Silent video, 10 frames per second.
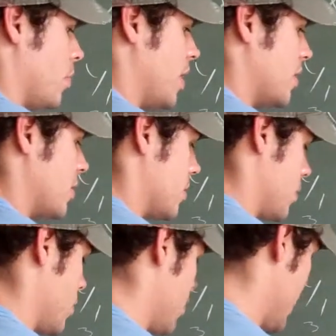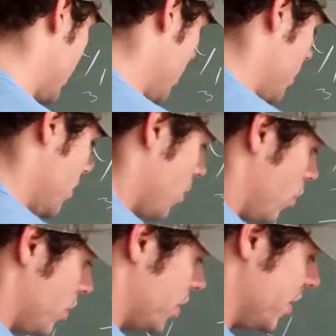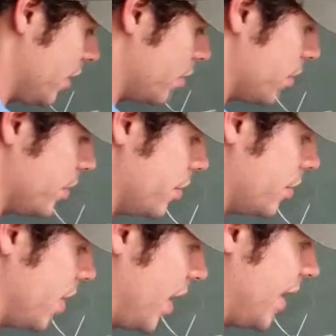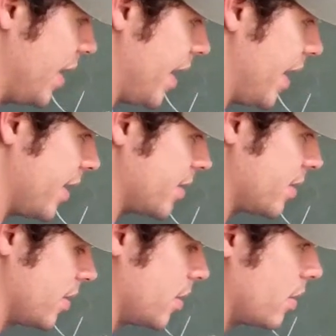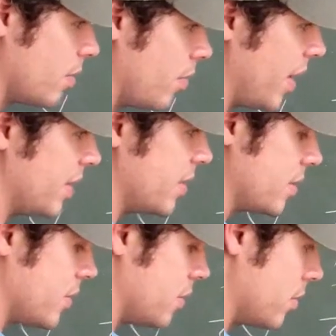plus 3, which is equal to 8x minus